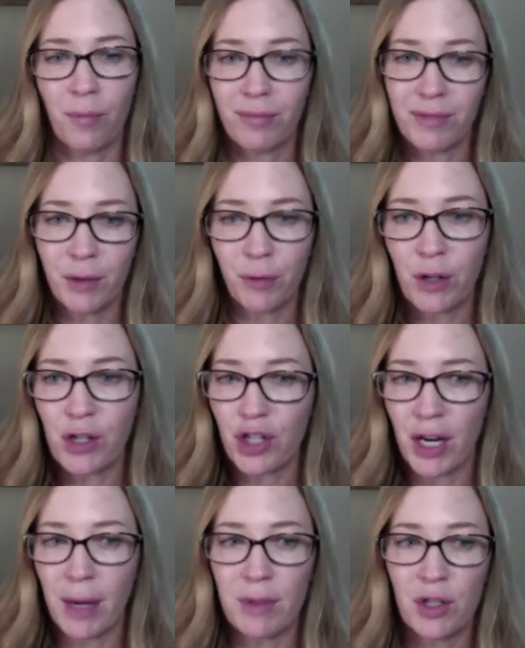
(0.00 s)
different
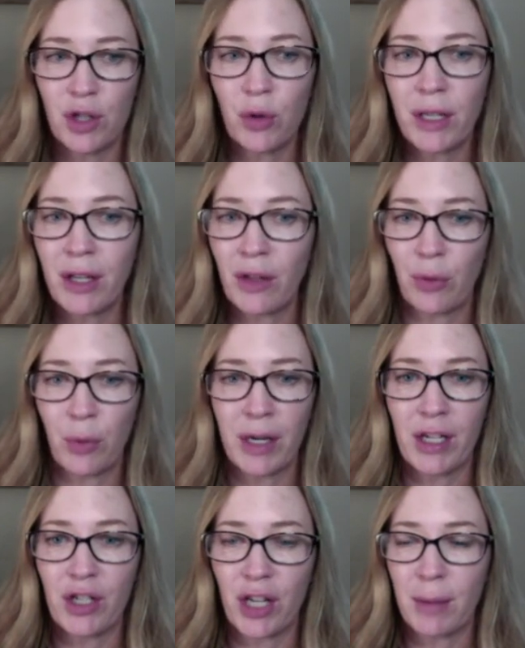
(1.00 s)
shapes, 2D and
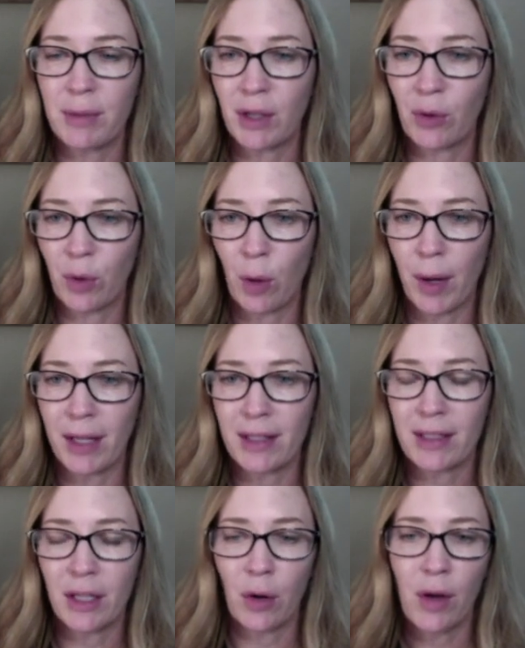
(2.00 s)
3D shapes in
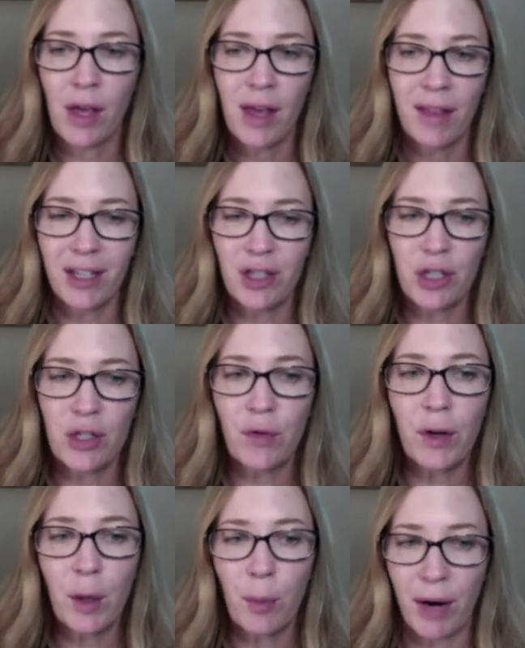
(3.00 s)
robots. So that's just
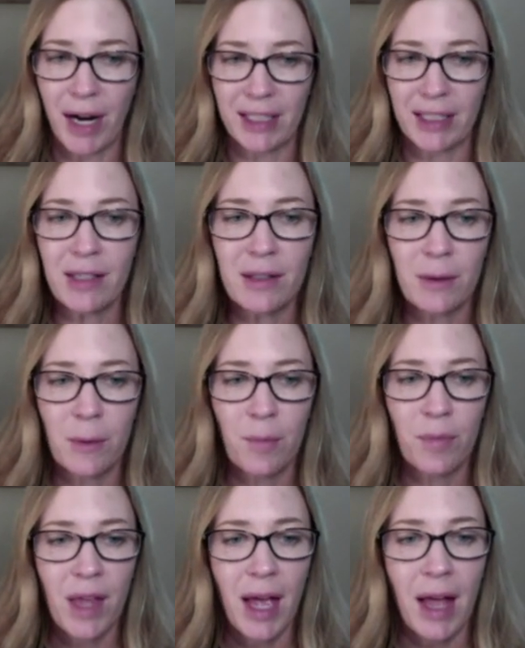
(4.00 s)
for your practice.
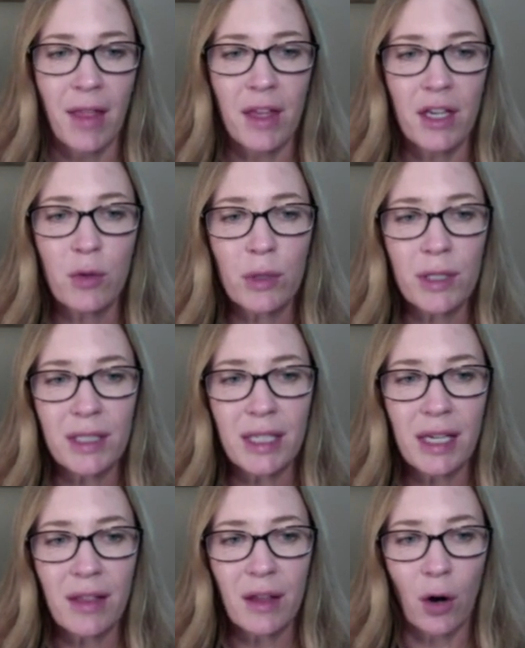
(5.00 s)
And then you will
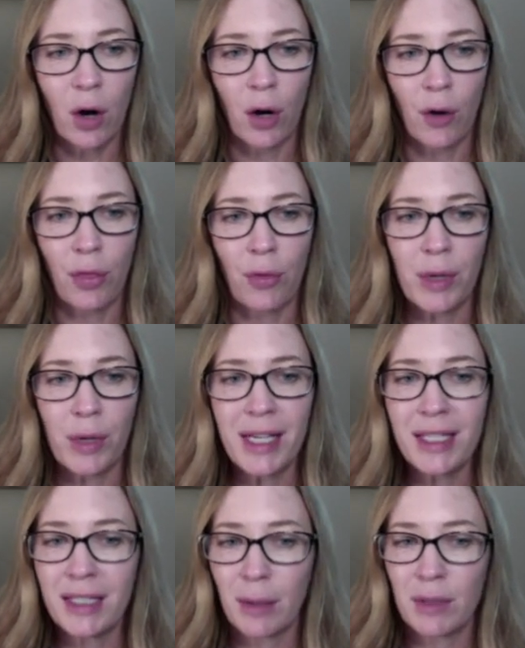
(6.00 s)
see there are 3
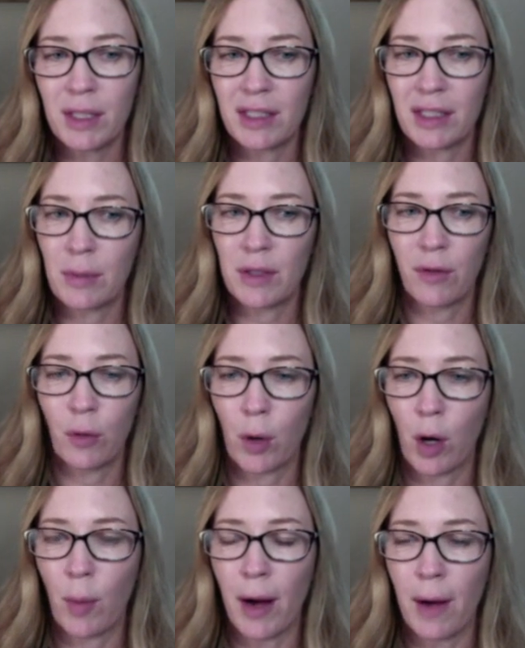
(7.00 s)
subsystems of a
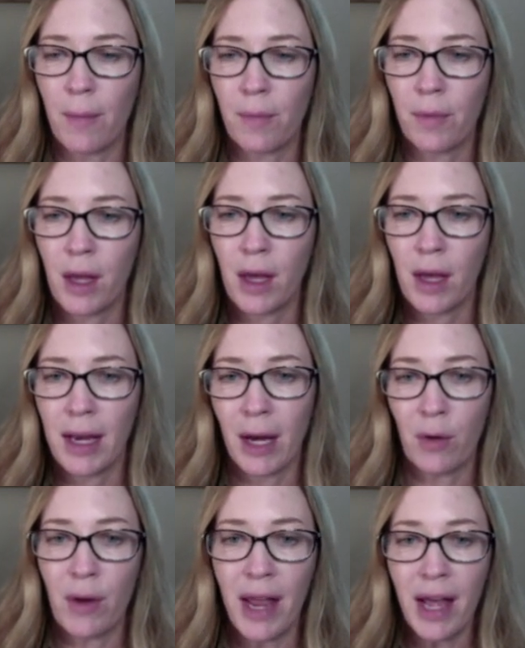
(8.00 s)
robot.
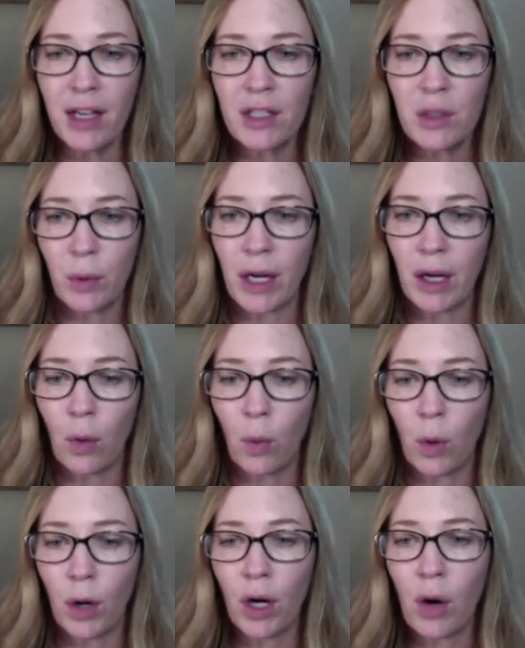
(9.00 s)
Now, next week,
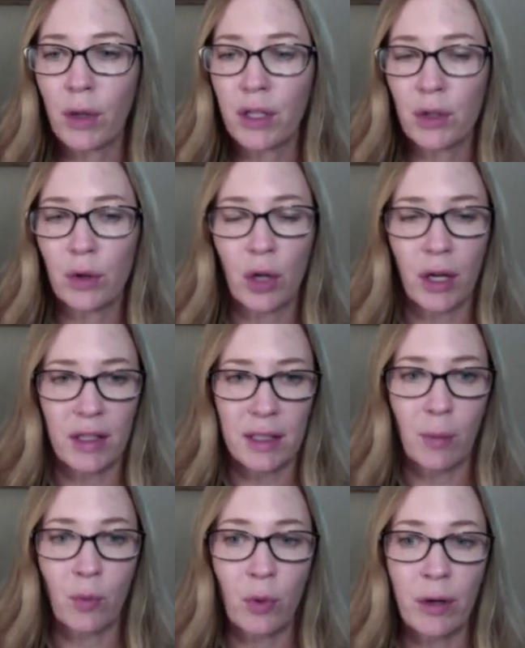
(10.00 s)
we're going to look at
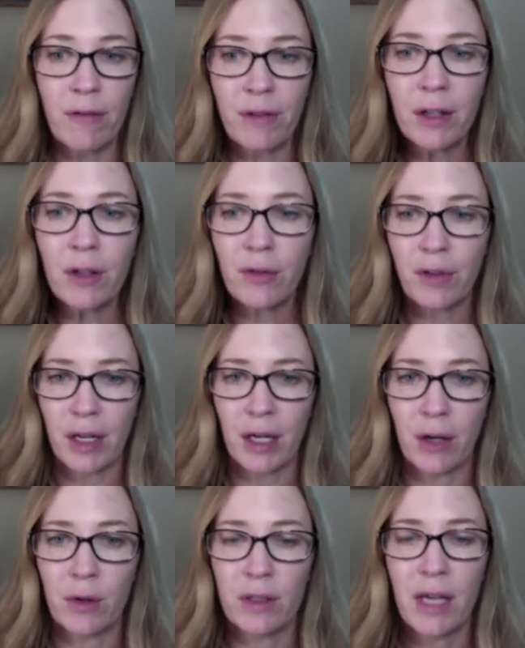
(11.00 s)
some reveal
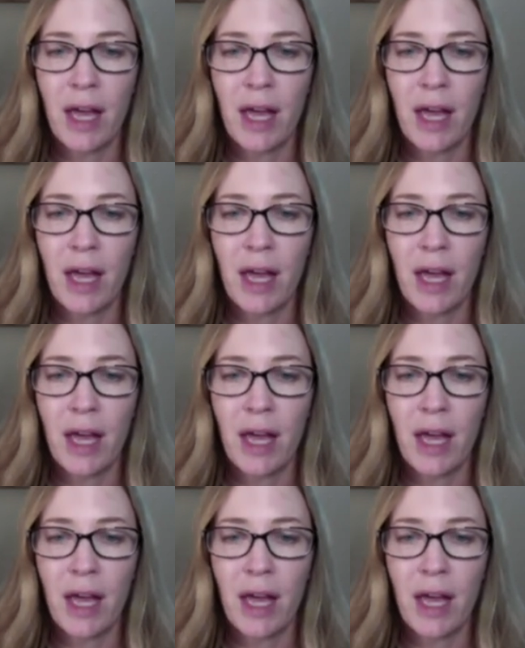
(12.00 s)
videos.